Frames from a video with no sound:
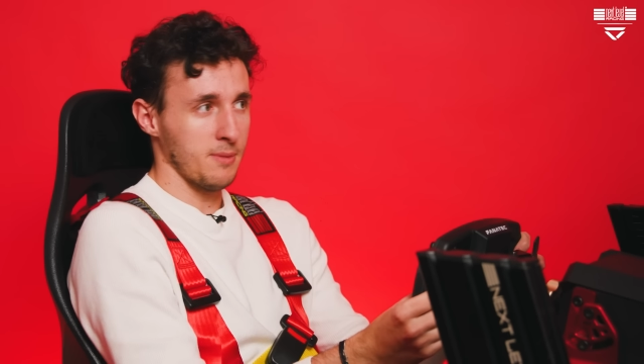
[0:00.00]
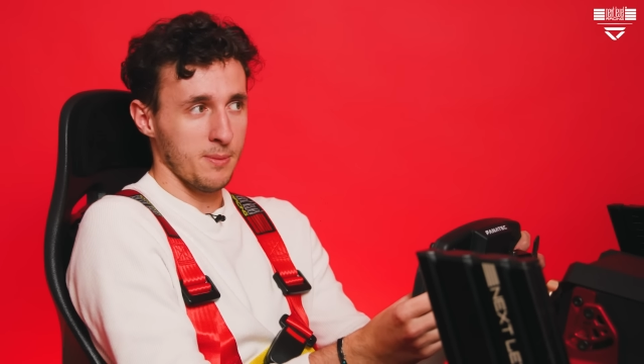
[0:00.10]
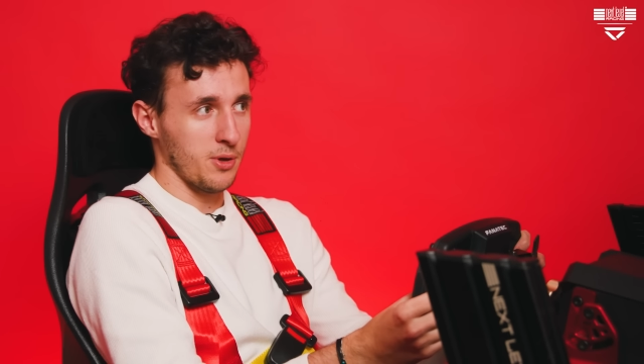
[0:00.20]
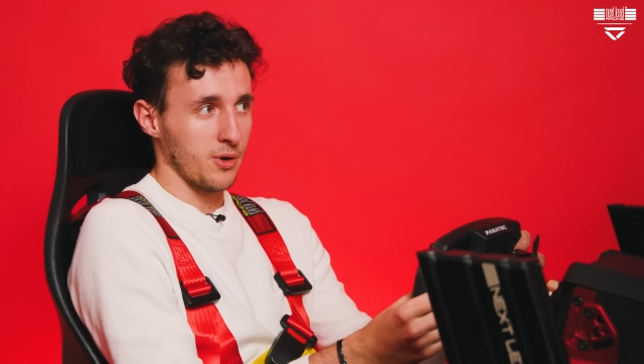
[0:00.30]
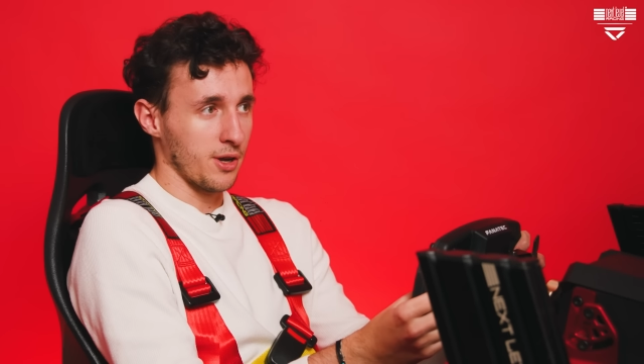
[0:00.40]
And
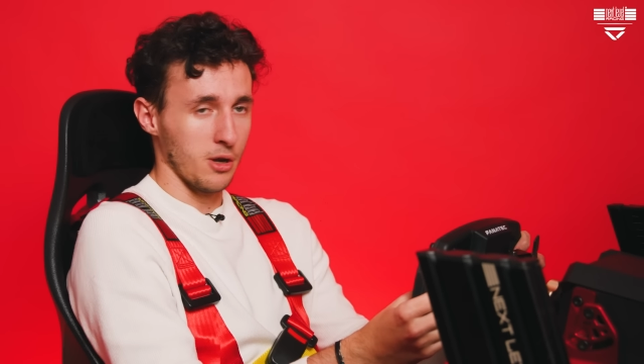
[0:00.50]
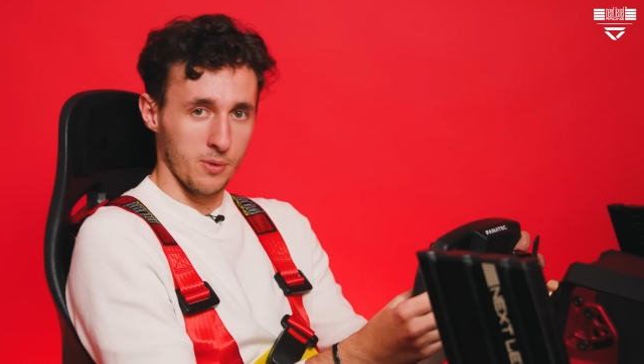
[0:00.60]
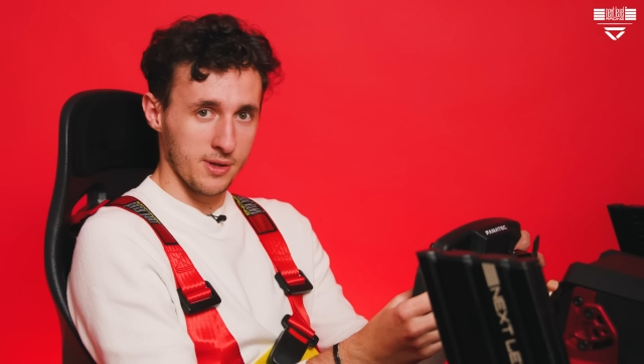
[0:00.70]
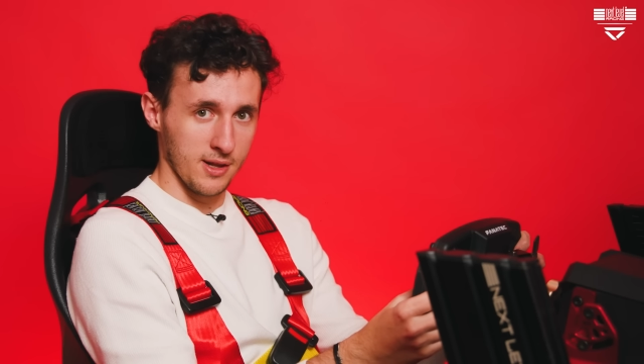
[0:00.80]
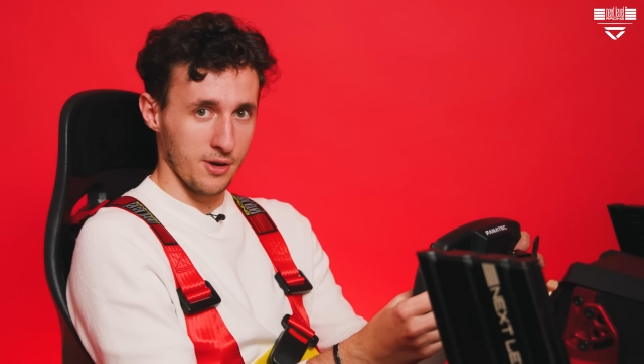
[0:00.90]
maybe you can
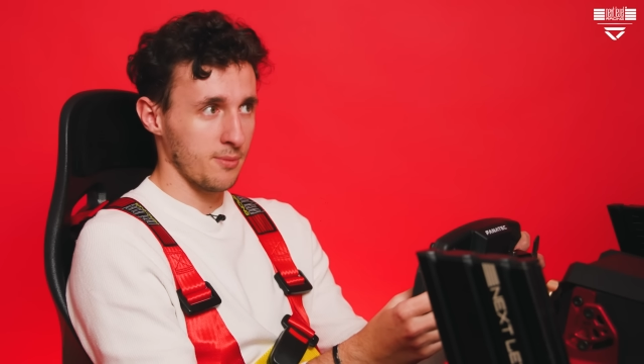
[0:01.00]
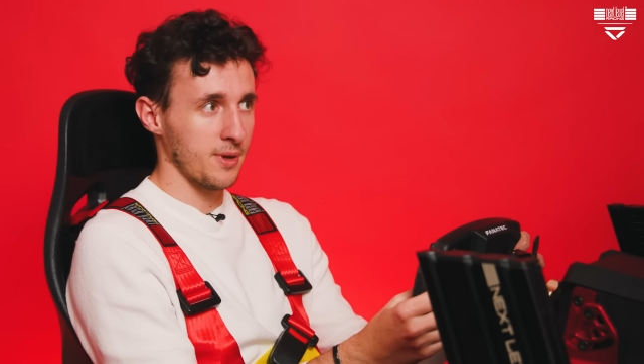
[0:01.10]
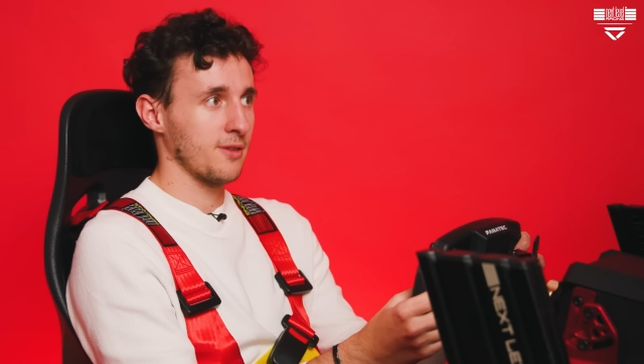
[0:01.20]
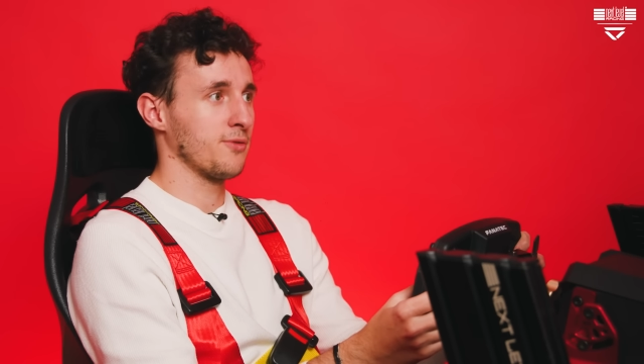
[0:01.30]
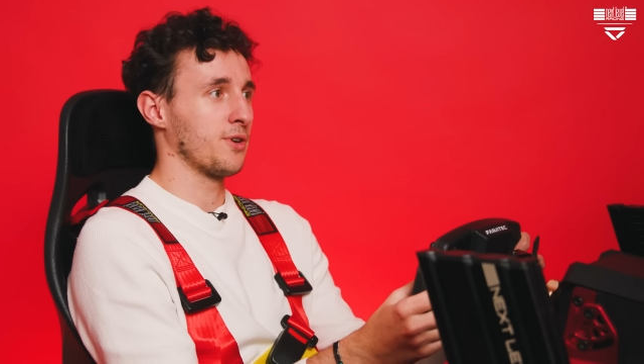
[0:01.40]
lower it a little
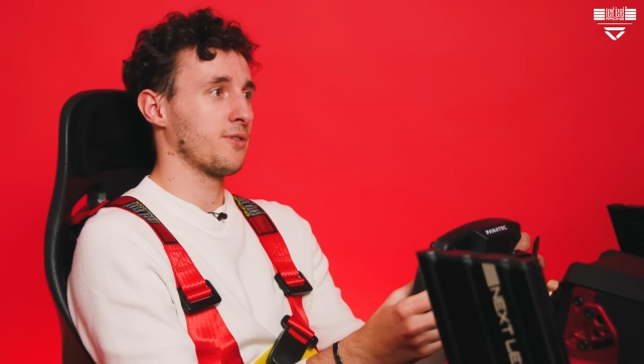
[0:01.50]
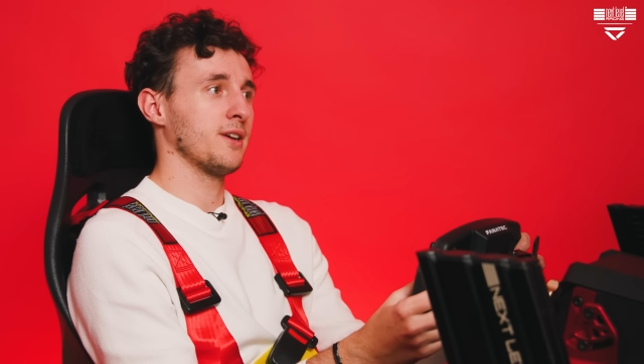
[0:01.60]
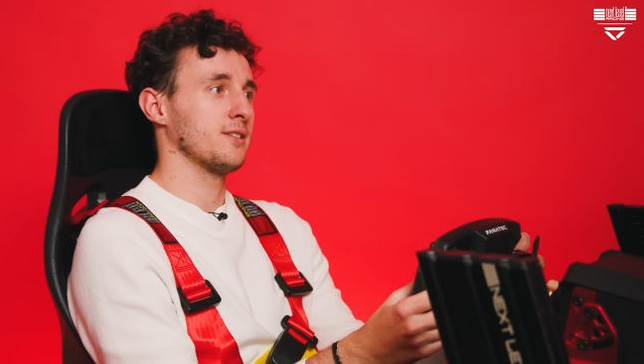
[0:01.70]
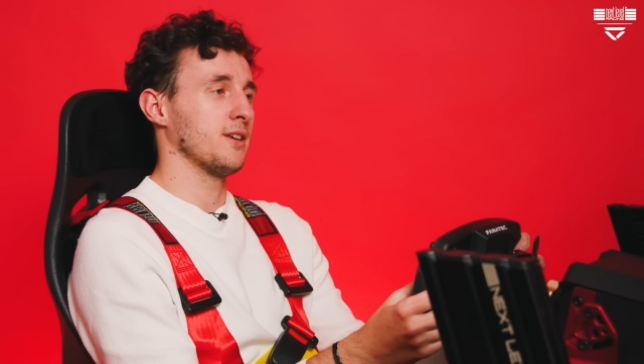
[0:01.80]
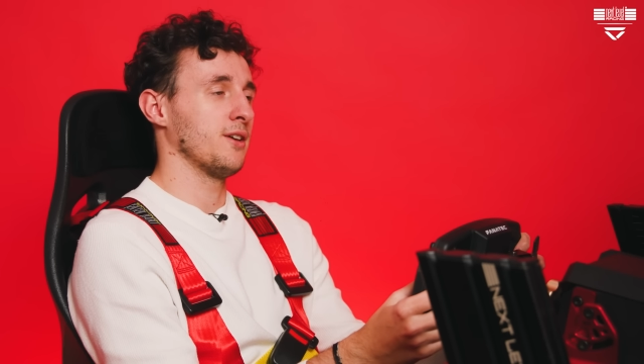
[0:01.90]
bit for the
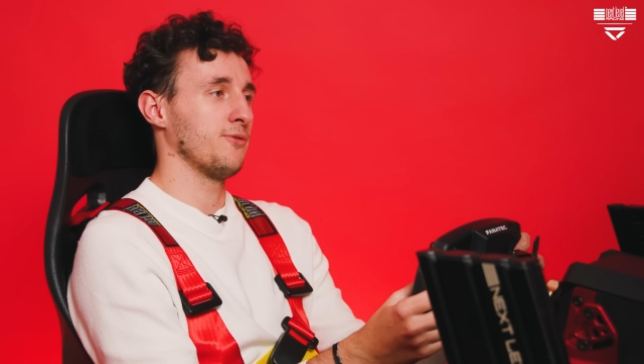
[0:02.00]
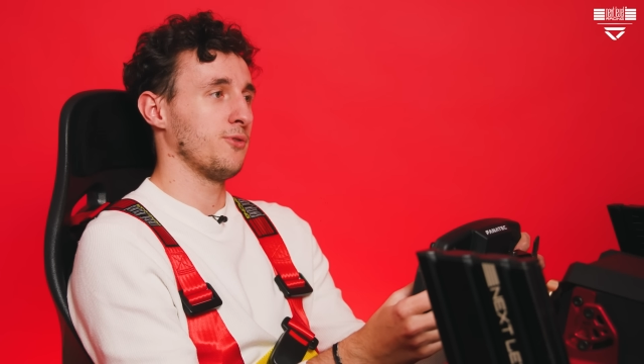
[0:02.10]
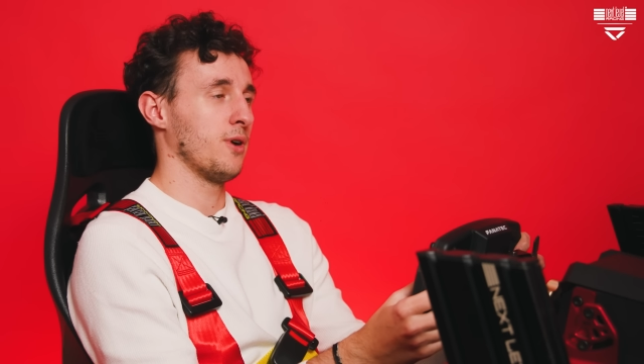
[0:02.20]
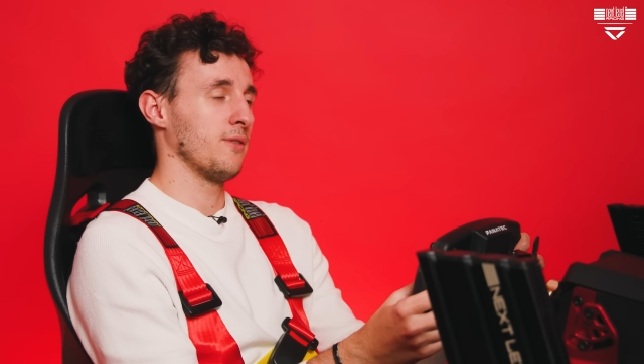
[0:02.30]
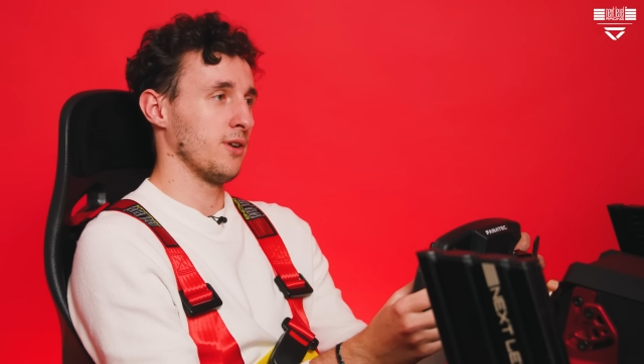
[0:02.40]
race
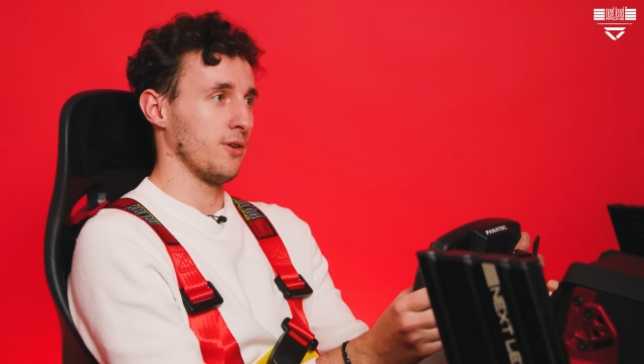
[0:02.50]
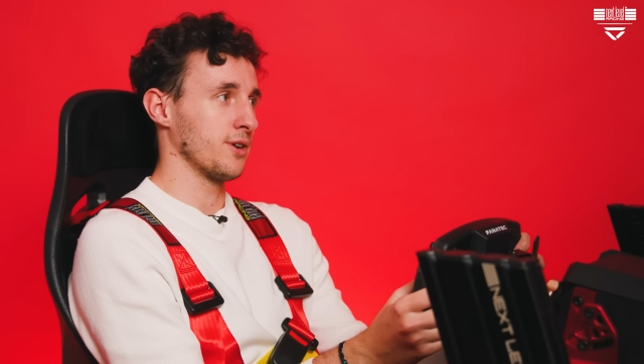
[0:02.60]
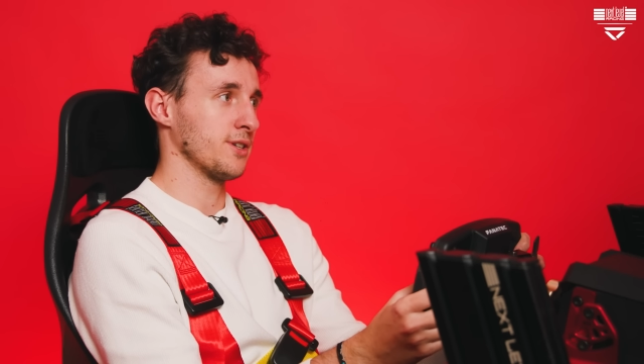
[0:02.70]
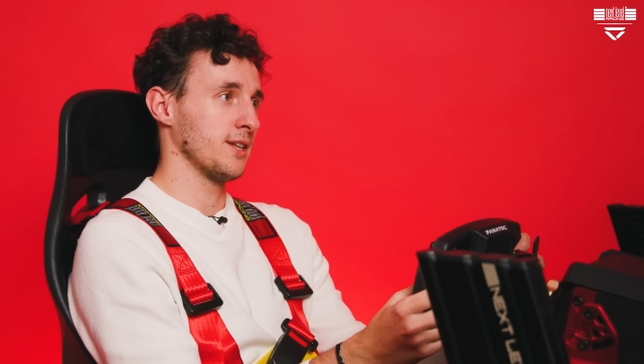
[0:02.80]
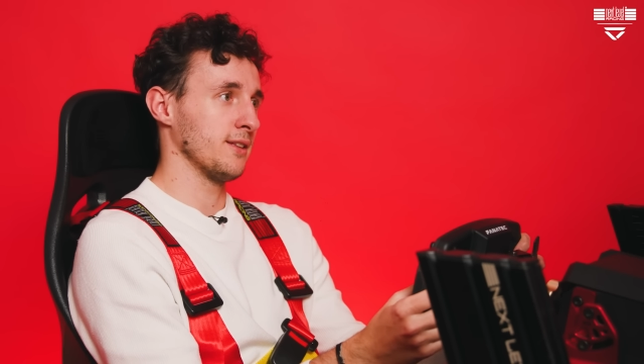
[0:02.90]
if you have a
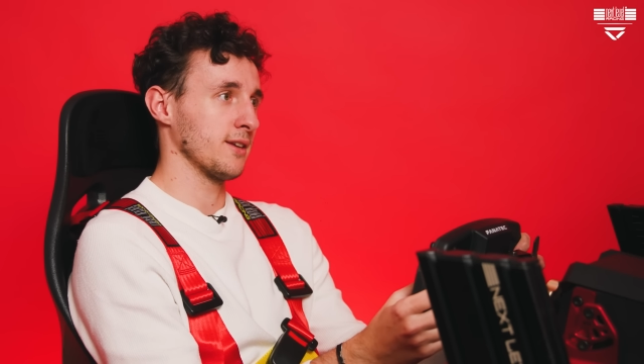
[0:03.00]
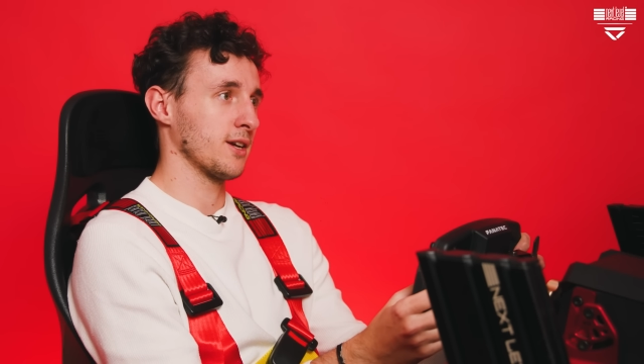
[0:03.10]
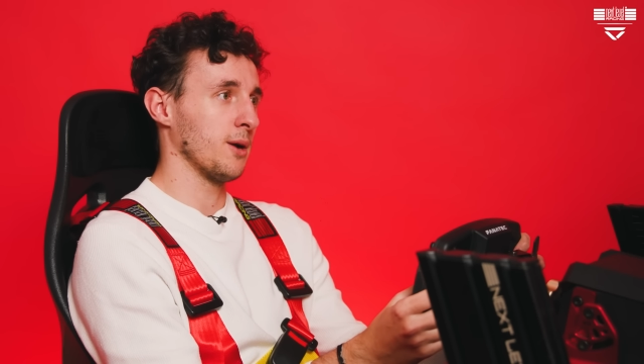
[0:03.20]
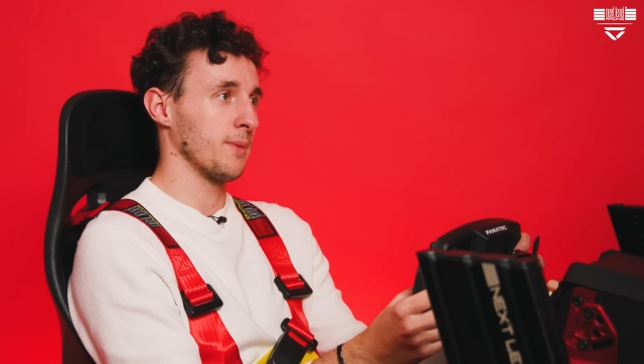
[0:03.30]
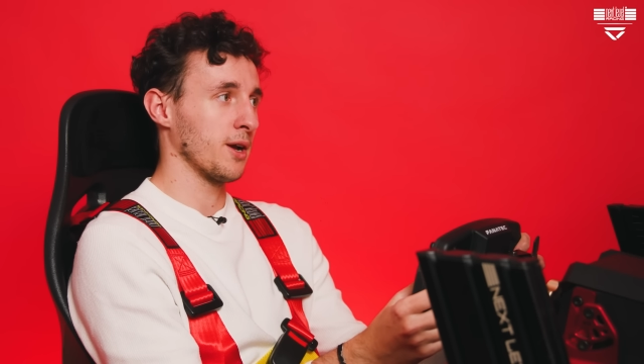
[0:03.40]
longer stint
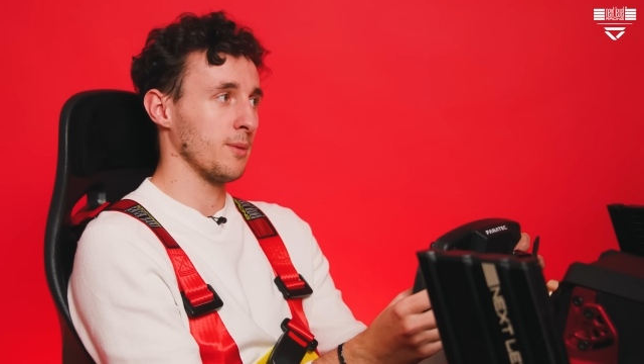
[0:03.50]
coming